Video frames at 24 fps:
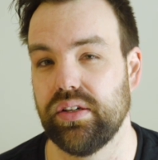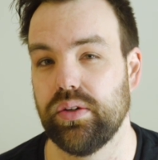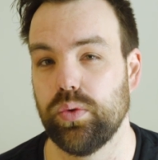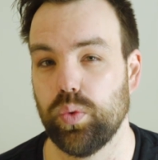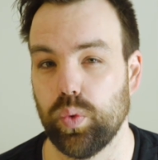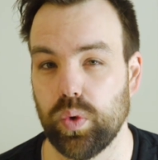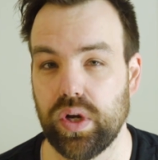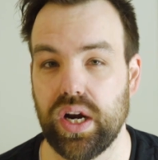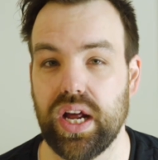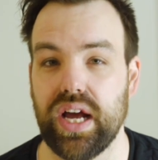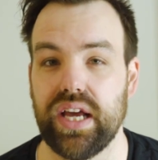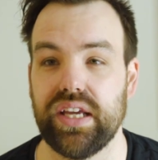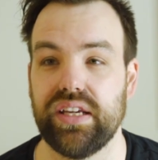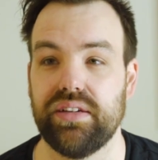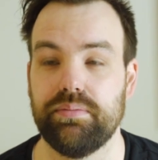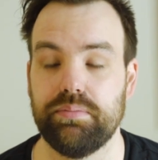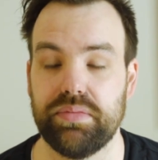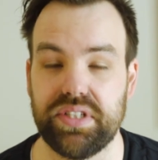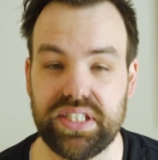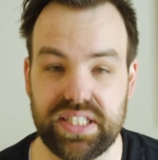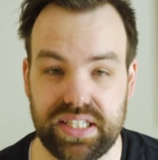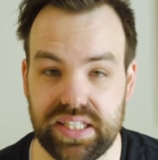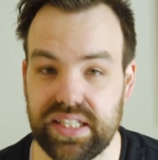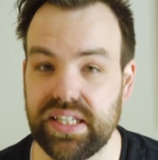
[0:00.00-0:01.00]
when I
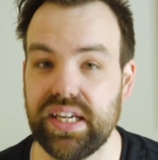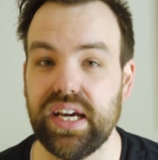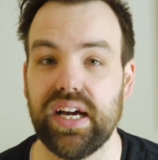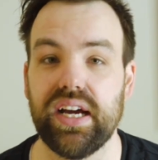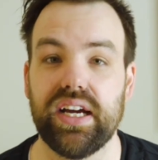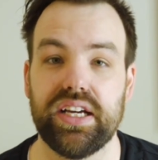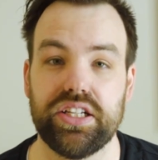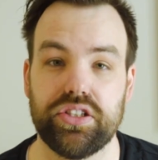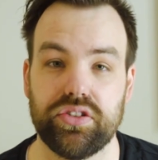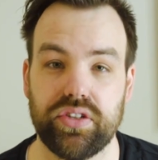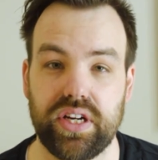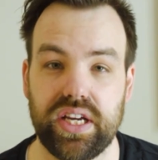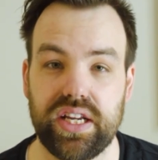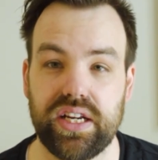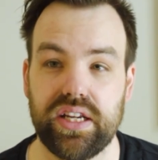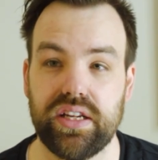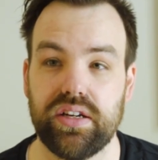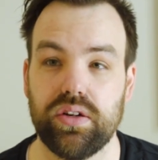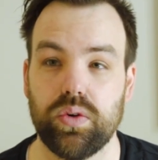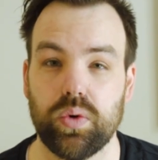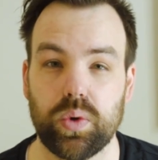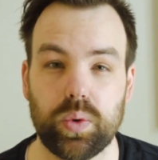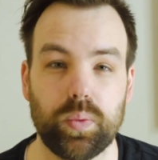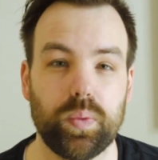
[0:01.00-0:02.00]
am
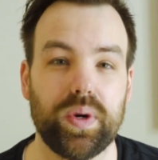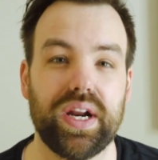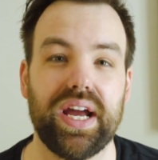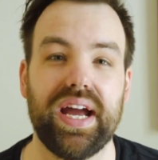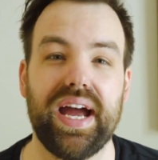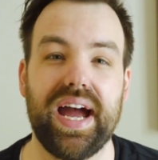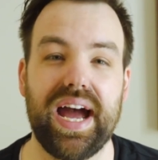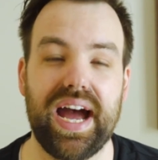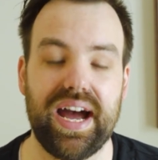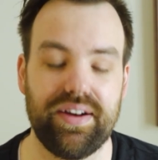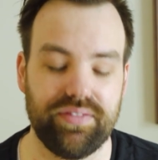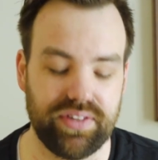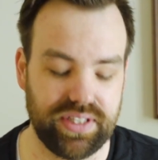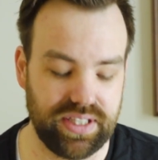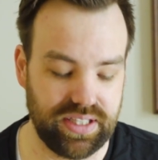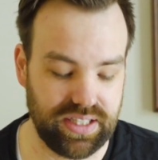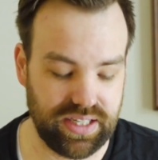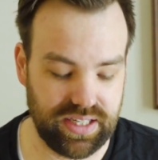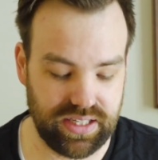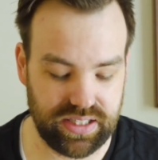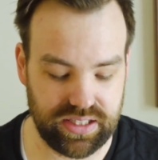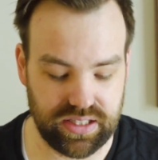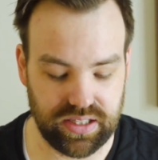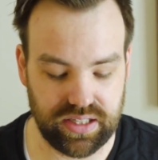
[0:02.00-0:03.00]
dehydrated, or when I
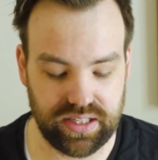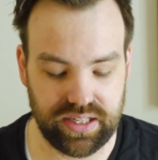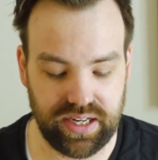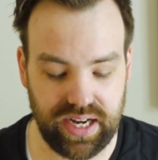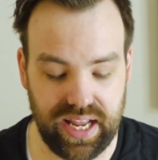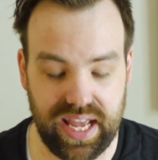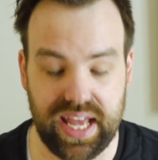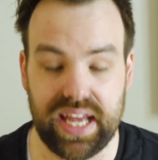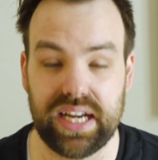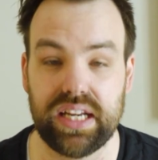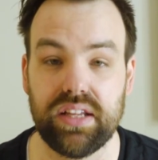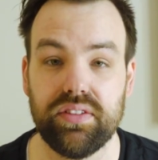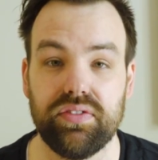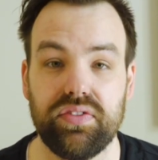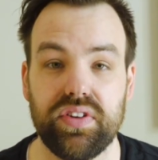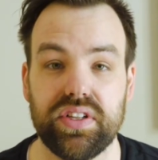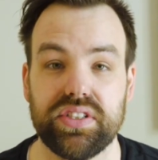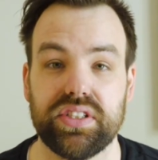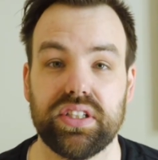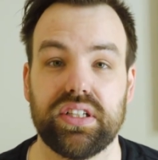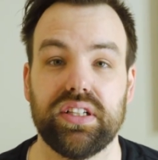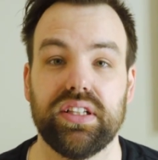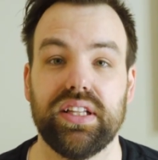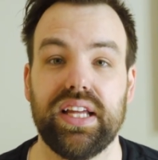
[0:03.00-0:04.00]
haven't done any
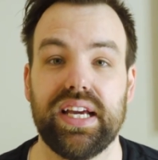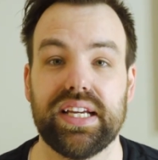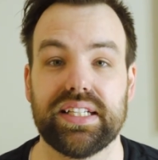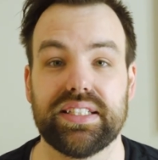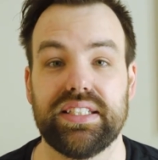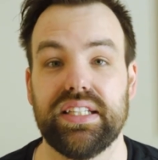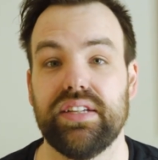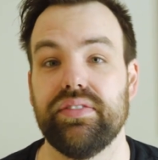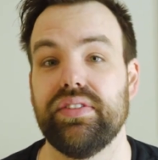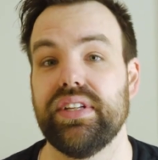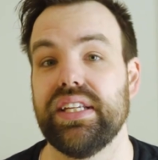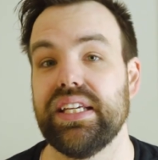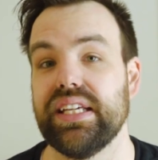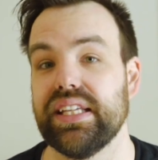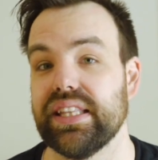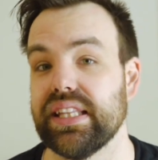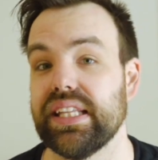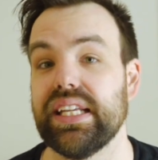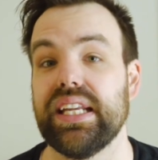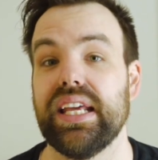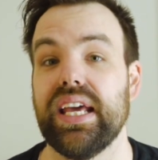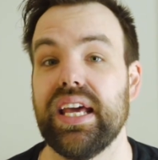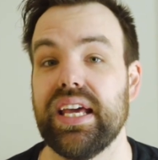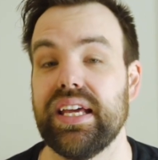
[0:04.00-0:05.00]
physical activity in
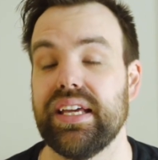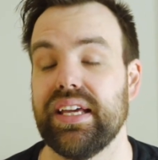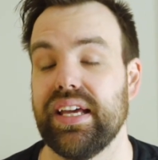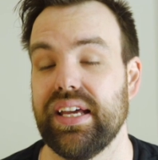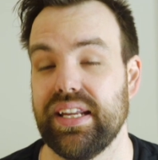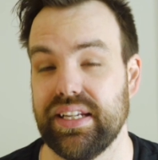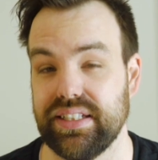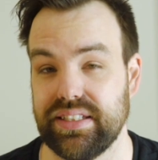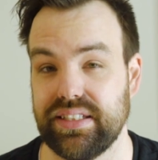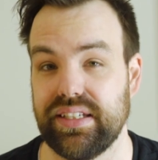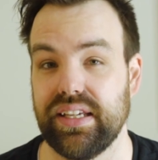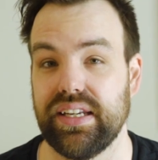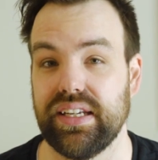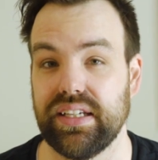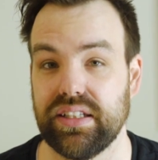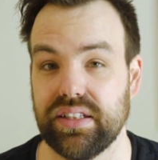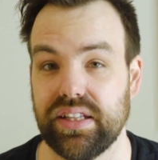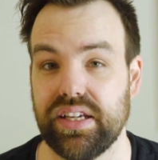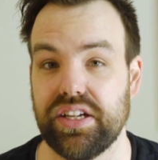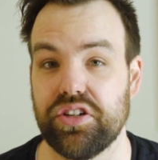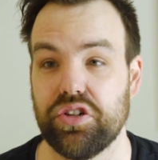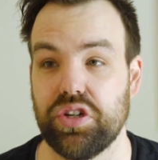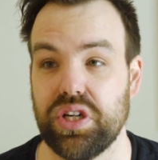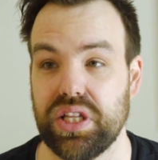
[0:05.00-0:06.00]
the day and it's getting
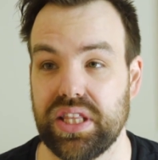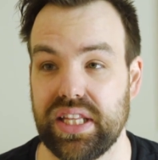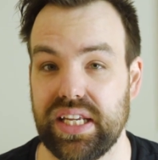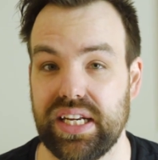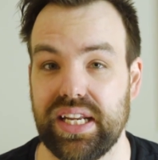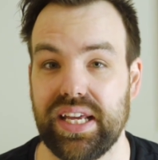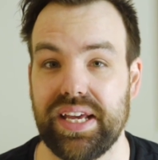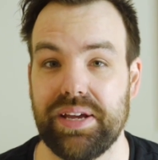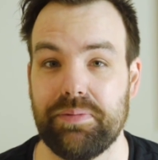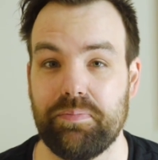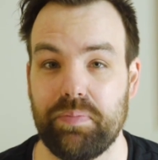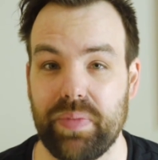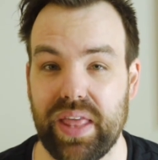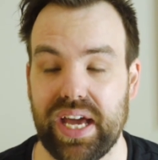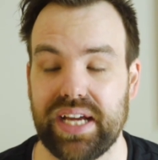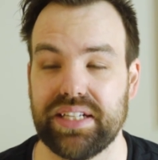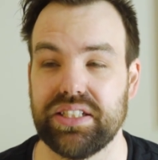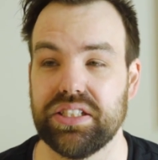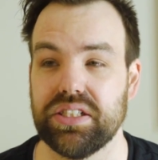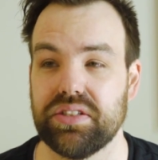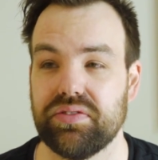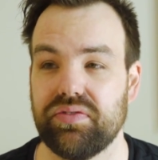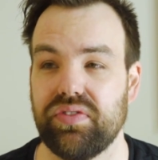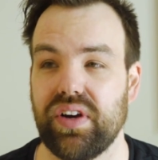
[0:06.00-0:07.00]
later in the day. I
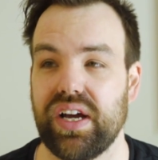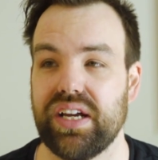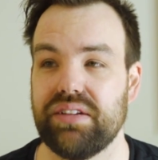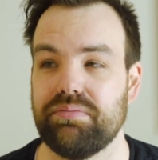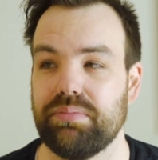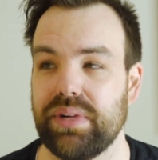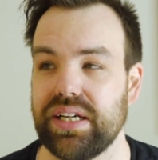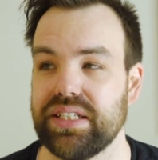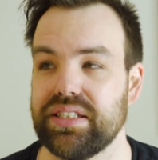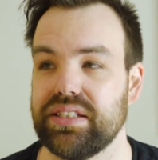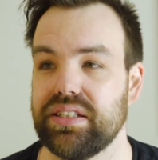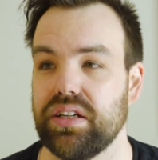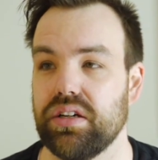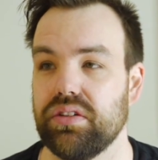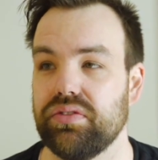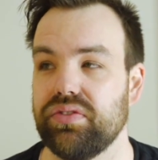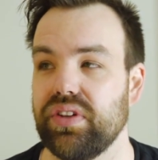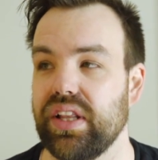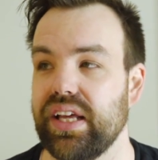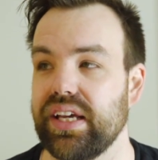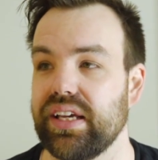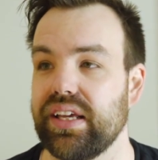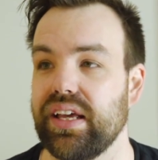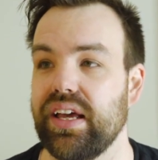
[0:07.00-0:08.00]
just find myself
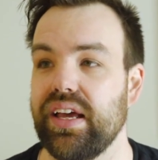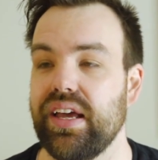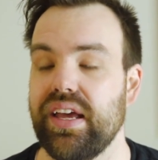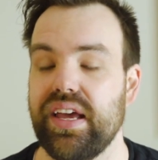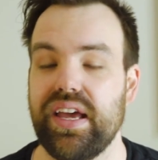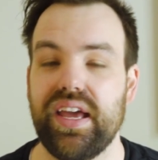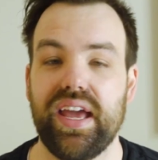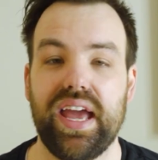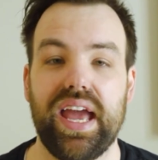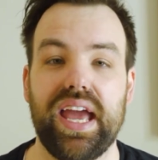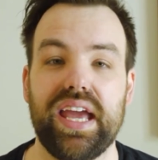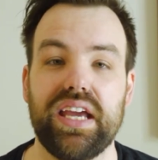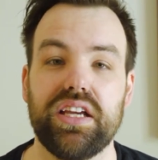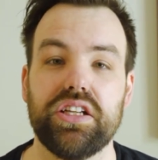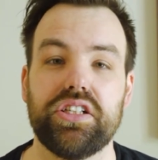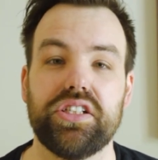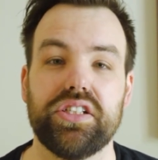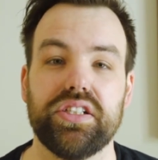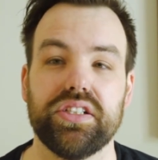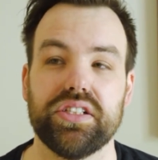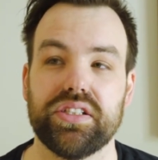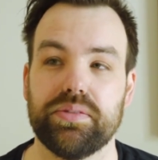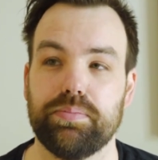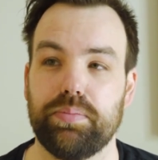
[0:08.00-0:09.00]
like
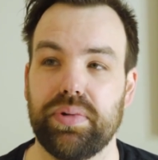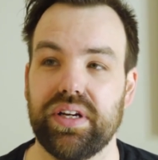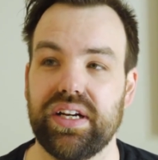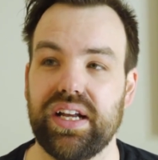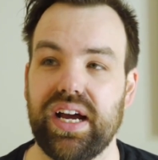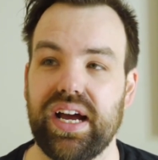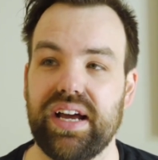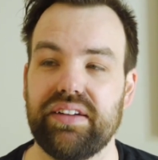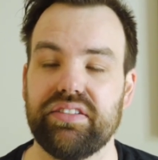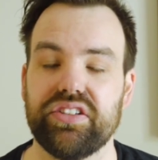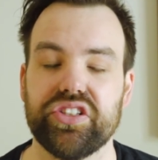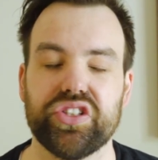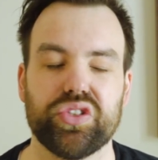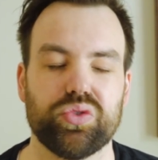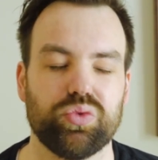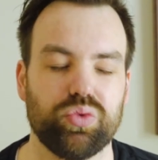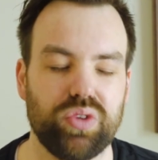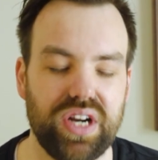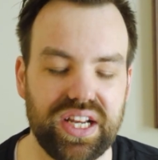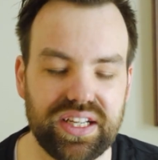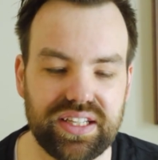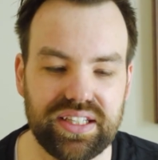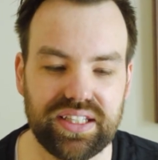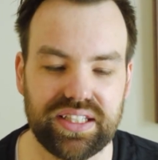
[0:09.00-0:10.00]
anxious, but I just
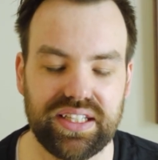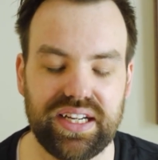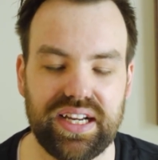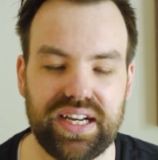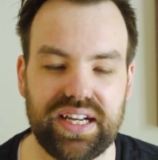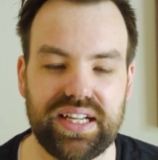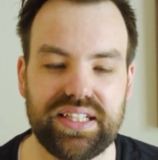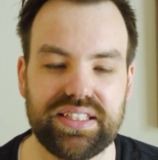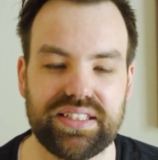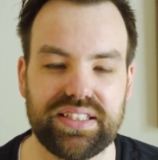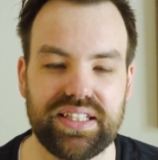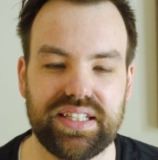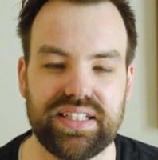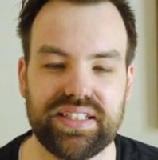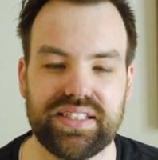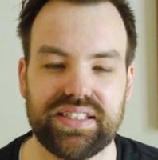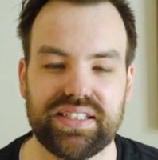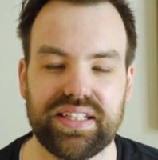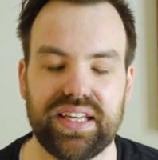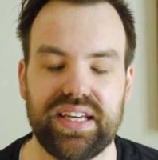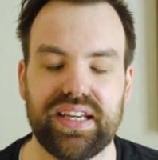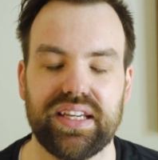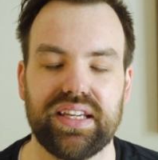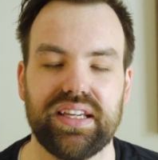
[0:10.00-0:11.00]
recognize that
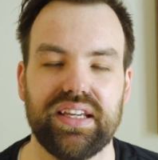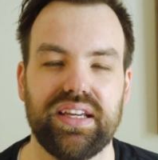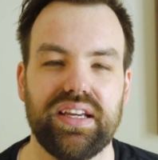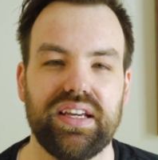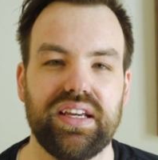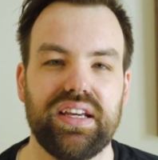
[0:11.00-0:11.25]
it's like